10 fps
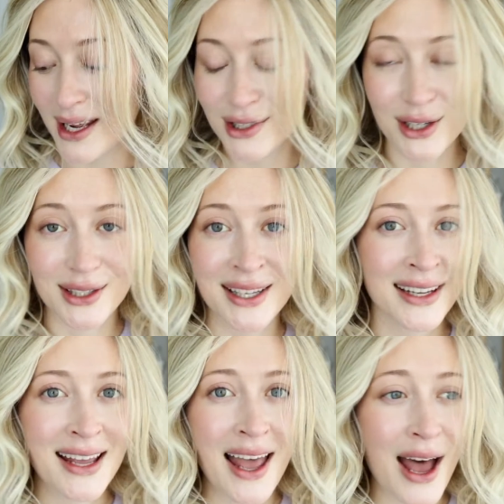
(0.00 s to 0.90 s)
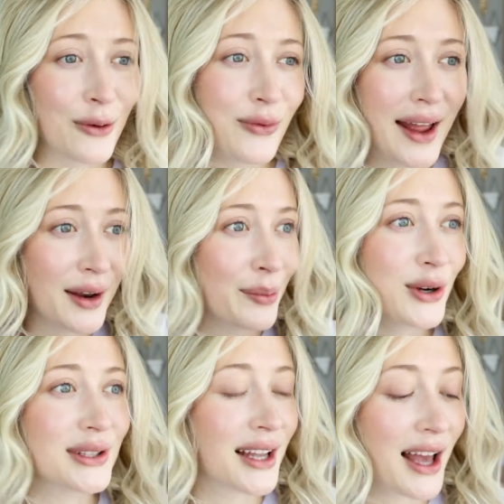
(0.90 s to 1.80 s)
It's just a random
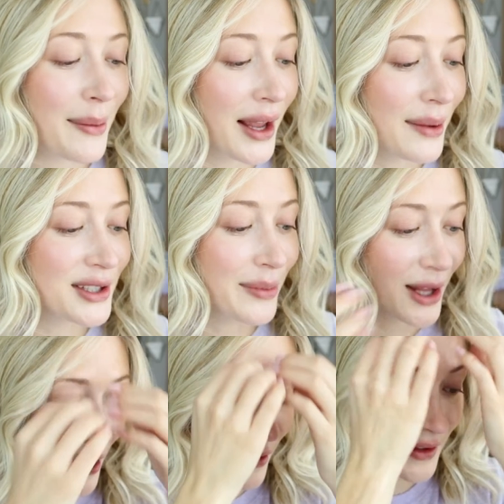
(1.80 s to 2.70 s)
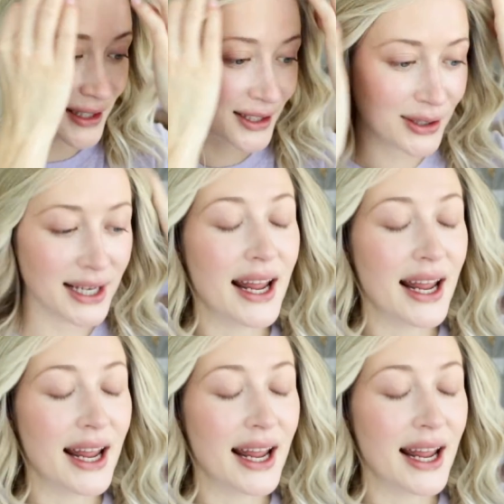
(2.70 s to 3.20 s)
person coming up to me off the street.